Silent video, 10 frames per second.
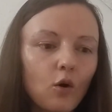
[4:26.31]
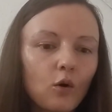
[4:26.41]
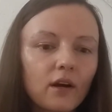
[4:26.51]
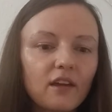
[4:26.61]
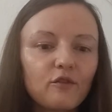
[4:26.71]

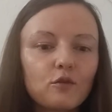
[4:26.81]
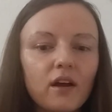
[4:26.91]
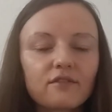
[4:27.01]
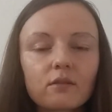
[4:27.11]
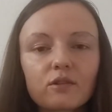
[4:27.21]
Or if you
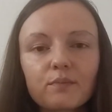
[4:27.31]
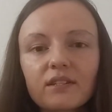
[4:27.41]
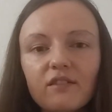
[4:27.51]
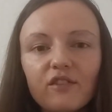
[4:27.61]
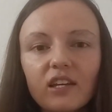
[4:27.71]
have some
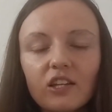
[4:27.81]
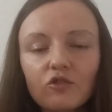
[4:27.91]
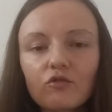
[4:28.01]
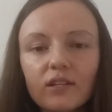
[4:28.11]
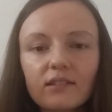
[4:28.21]
specific
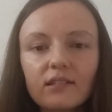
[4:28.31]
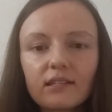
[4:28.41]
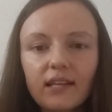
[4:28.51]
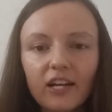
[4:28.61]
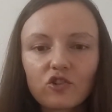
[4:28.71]
interest, this
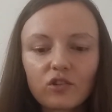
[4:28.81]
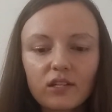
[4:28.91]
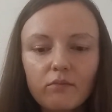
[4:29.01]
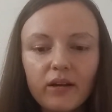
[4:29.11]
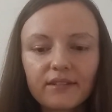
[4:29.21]
is actually
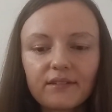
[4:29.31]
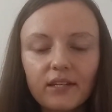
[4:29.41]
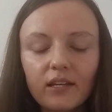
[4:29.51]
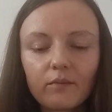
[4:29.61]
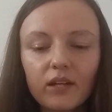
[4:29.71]
the best
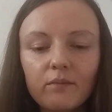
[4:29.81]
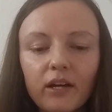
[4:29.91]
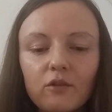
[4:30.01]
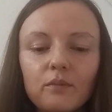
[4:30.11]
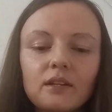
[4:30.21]
thing in
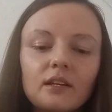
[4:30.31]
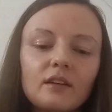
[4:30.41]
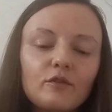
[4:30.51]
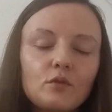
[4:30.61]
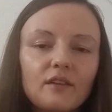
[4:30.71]
my opinion.
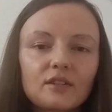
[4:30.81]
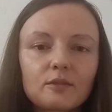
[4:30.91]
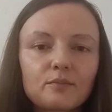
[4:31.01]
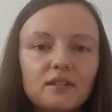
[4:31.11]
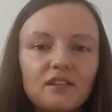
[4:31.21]
If you have some
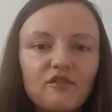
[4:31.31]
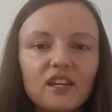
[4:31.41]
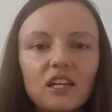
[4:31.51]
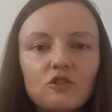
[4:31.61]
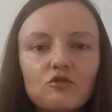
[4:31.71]

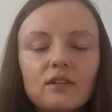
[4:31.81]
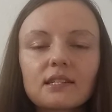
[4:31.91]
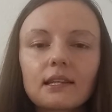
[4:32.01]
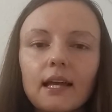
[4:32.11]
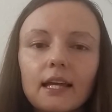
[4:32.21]
specific
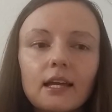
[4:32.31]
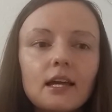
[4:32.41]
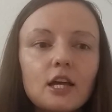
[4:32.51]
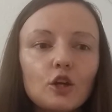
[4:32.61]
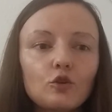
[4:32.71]
interest, like
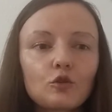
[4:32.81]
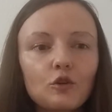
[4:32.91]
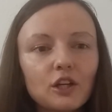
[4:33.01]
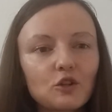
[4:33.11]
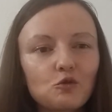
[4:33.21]
you're
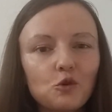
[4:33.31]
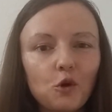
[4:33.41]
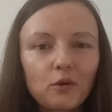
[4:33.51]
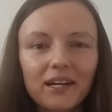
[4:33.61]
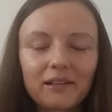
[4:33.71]
going to
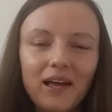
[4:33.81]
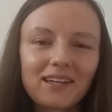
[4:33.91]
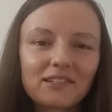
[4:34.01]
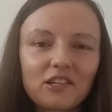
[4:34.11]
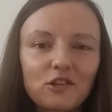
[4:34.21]
yoga
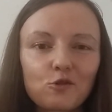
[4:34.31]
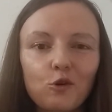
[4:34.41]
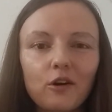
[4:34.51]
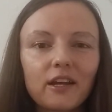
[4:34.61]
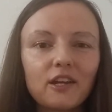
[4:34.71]
classes
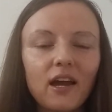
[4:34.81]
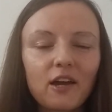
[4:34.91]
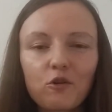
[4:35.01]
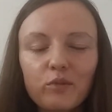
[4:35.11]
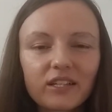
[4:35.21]
or
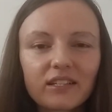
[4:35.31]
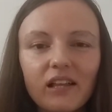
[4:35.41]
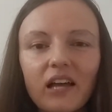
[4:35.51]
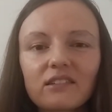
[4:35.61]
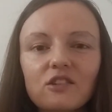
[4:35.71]
aerobics
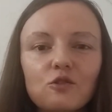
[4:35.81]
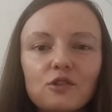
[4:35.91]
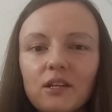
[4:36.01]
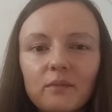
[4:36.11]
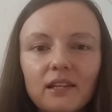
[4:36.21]
classes or
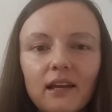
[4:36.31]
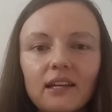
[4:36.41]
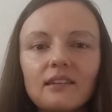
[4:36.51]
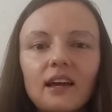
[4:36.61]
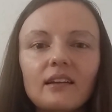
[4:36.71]
something
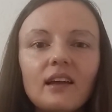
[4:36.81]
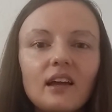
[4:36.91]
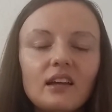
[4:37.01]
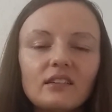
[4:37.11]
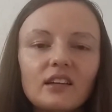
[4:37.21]
like that,
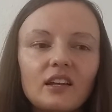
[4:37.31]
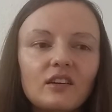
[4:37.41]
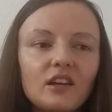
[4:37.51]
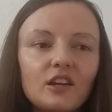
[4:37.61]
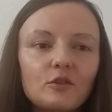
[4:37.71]

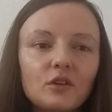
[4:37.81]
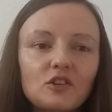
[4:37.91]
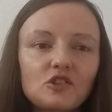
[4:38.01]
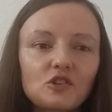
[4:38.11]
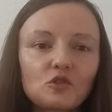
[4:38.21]
then you
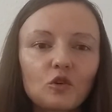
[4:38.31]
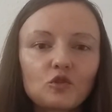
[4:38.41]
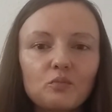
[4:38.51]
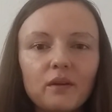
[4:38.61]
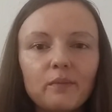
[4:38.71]
can just talk
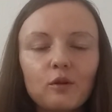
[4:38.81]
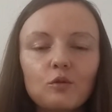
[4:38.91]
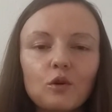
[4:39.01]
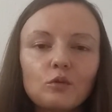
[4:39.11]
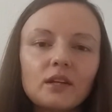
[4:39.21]
to people
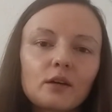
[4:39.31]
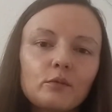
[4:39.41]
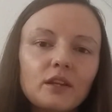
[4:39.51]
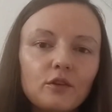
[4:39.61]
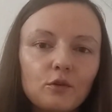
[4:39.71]
who go there
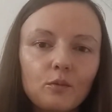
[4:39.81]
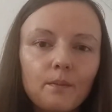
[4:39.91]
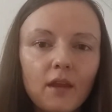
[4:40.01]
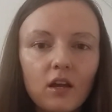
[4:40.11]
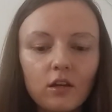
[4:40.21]
with you.
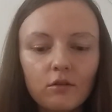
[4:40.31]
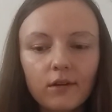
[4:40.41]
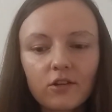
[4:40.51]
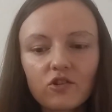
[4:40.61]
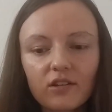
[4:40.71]
You
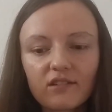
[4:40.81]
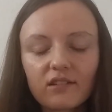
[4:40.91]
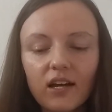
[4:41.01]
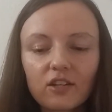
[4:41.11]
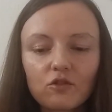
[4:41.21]
can just
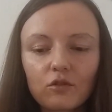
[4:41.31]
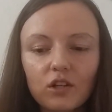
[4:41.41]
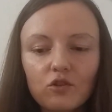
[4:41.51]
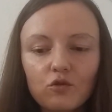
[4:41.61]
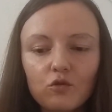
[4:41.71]
start
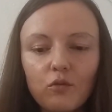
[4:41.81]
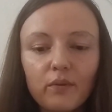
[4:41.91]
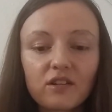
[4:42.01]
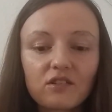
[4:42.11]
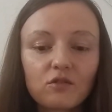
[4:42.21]
talking to a
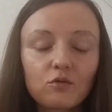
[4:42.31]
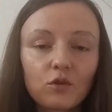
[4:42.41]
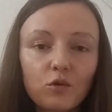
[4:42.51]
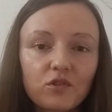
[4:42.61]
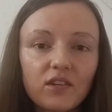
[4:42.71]
person who
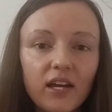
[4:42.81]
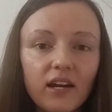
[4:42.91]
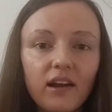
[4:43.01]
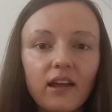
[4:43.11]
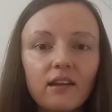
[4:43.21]
goes
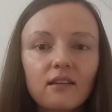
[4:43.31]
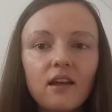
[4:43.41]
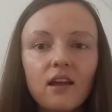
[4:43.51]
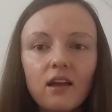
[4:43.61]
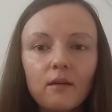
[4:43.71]
there and
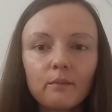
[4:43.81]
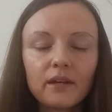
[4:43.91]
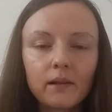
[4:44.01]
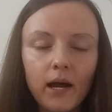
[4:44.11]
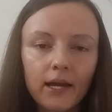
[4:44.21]

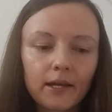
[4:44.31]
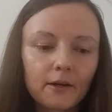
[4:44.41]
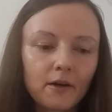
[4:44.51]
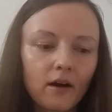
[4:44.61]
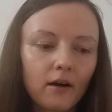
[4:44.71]
be
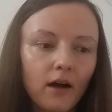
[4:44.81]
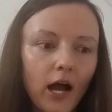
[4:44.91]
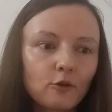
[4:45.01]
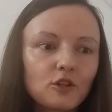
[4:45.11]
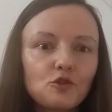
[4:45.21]
like,
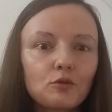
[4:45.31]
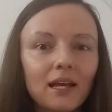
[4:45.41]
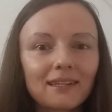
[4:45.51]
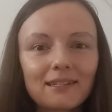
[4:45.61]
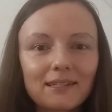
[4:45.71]
how did you
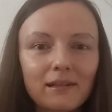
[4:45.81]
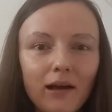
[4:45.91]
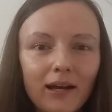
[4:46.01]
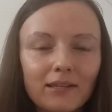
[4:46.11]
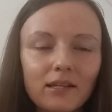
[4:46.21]
like this
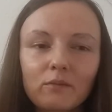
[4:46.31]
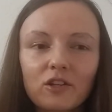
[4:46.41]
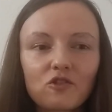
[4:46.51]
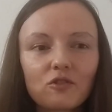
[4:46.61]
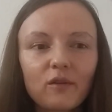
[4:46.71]
class? I'm
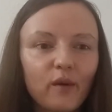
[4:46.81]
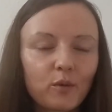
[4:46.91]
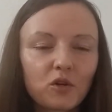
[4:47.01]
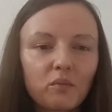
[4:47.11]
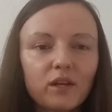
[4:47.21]
not sure if I'm
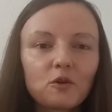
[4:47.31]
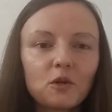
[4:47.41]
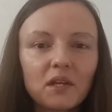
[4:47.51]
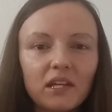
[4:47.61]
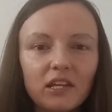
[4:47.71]
going to be
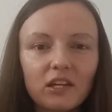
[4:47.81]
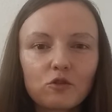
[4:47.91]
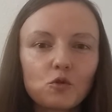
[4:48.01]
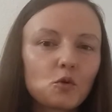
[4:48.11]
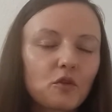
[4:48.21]
going here.
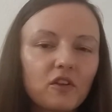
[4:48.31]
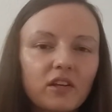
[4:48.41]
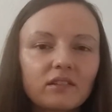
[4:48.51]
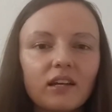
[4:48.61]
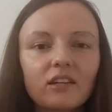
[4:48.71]
Do you
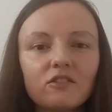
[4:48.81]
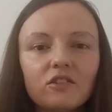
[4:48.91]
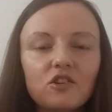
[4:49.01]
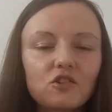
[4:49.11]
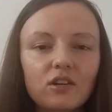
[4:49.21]
think that the
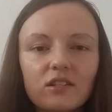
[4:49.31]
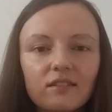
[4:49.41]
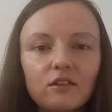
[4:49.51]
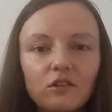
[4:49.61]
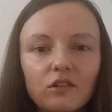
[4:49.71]
teacher is
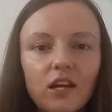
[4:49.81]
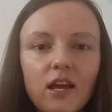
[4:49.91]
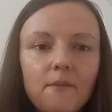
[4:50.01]
good?